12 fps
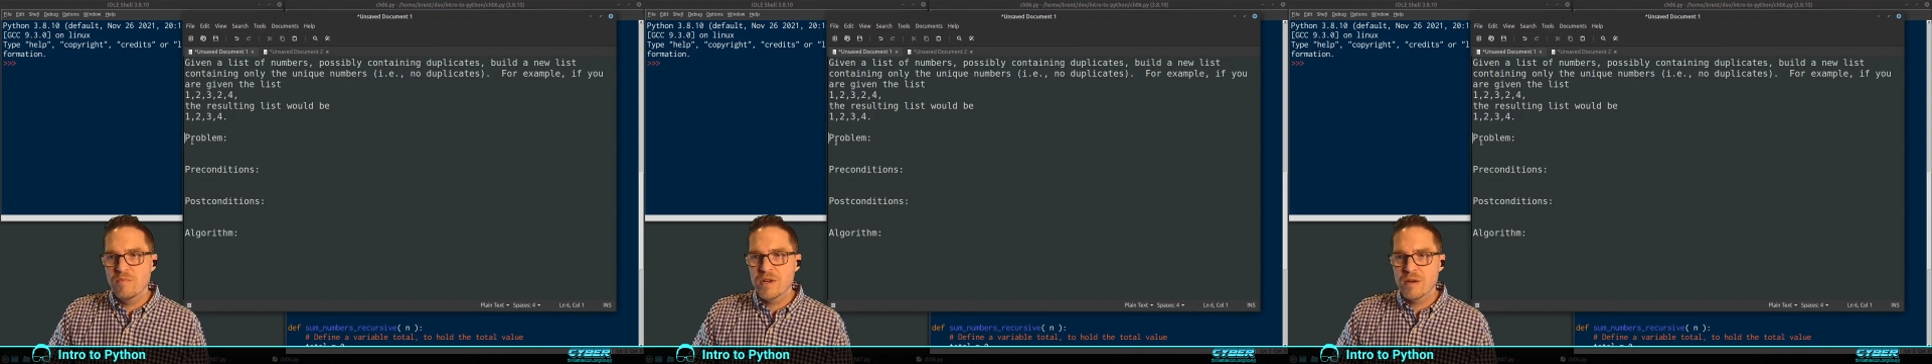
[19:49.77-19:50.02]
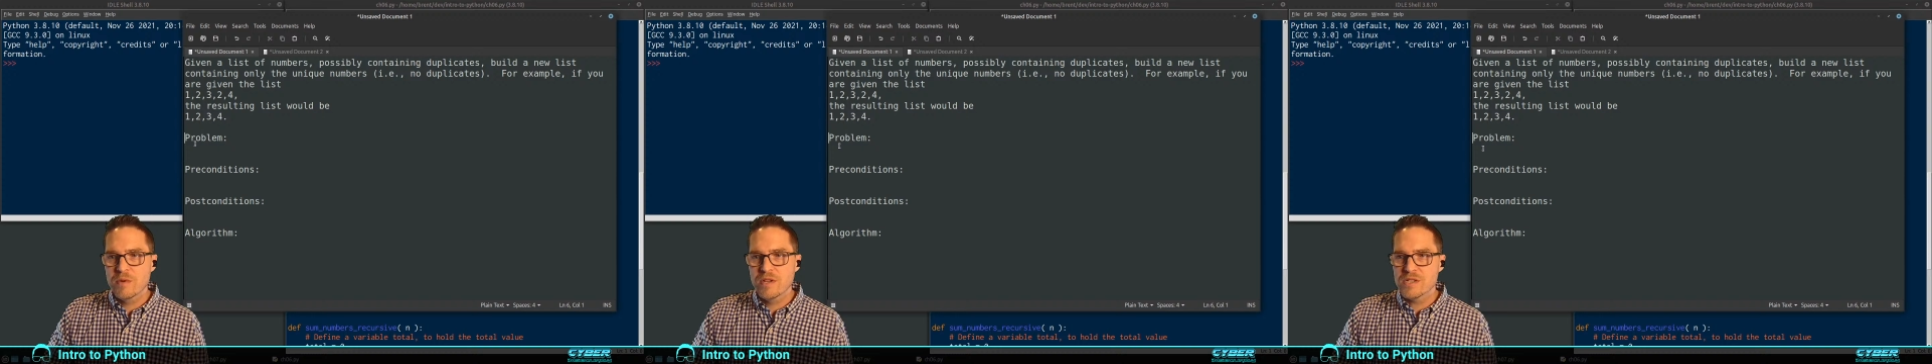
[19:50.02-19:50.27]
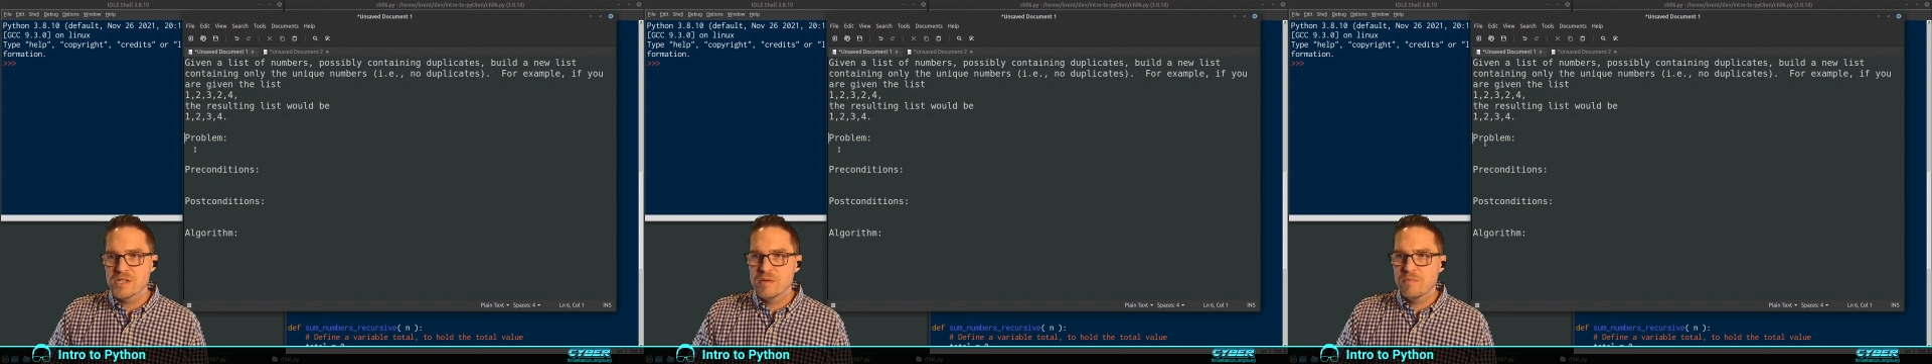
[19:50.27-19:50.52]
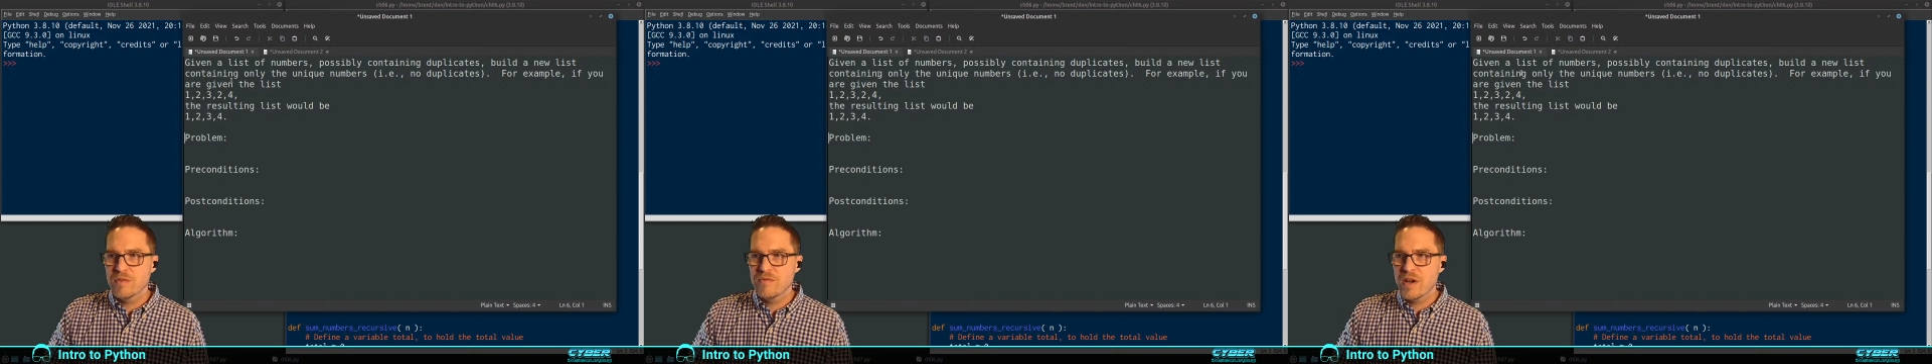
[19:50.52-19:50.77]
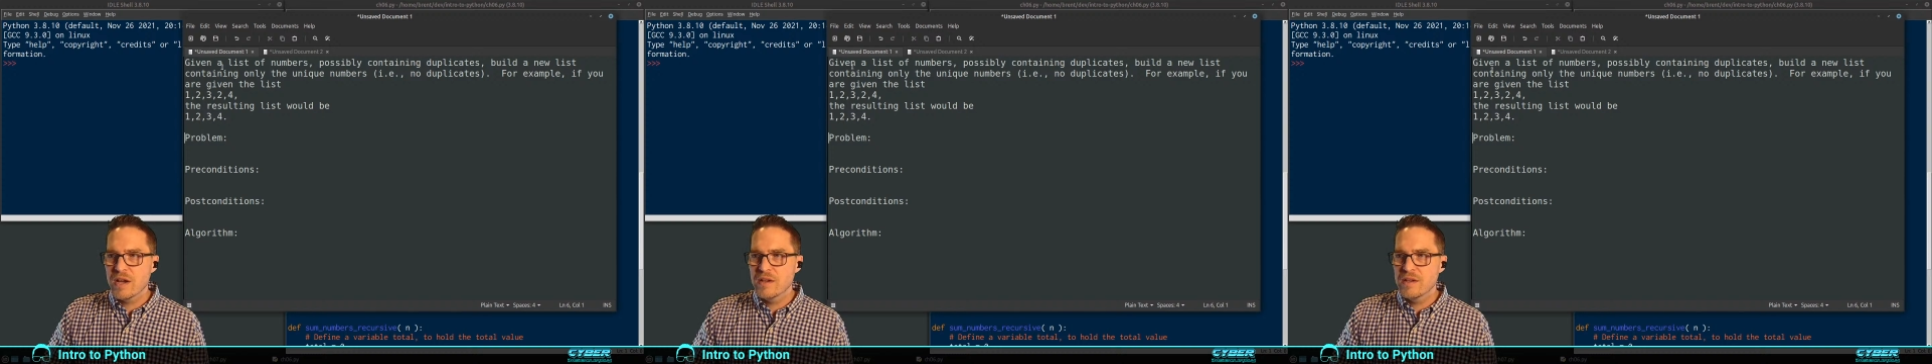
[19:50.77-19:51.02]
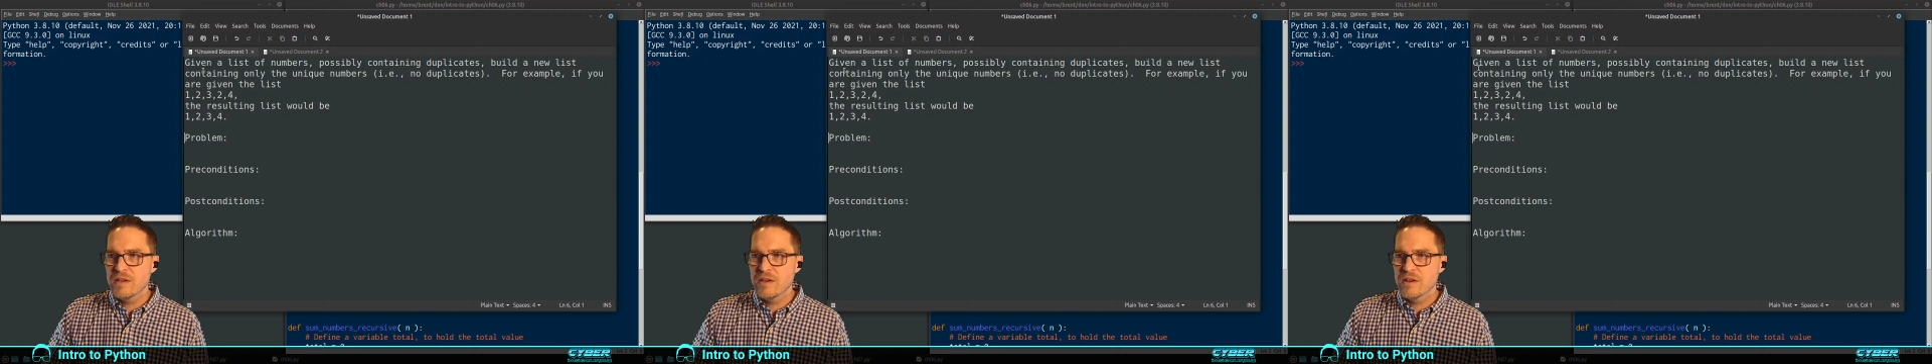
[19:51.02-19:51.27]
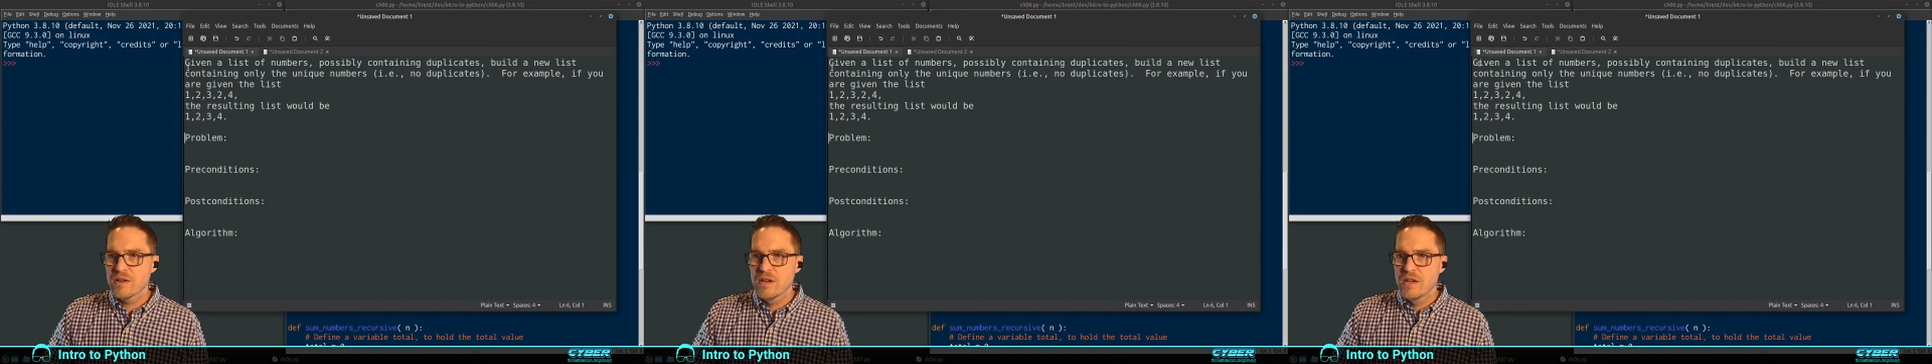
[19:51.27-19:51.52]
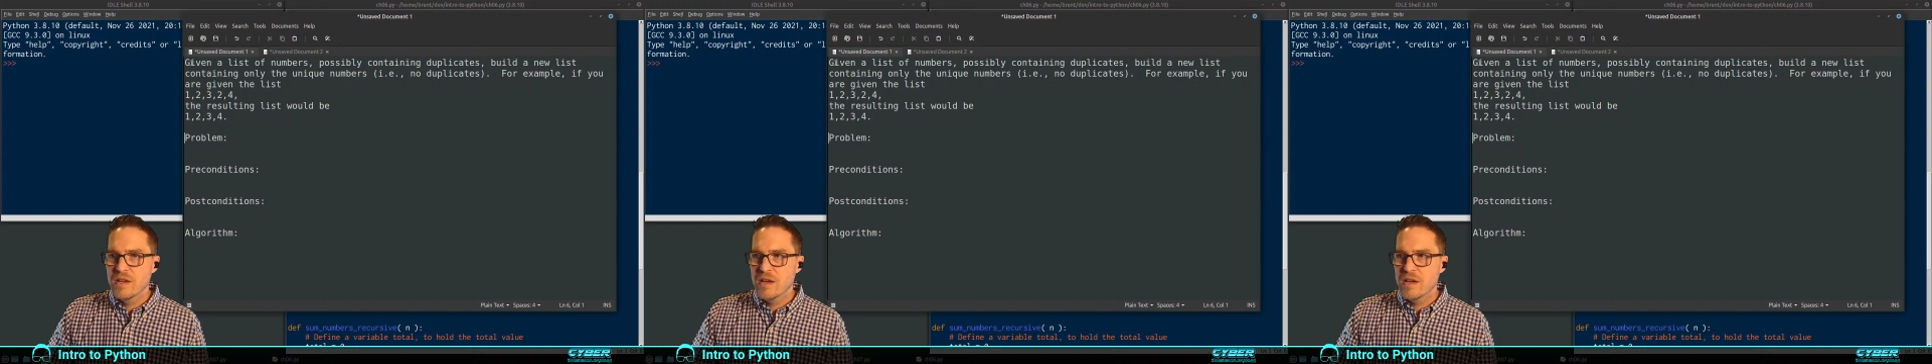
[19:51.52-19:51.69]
but I'm going to simplify it here.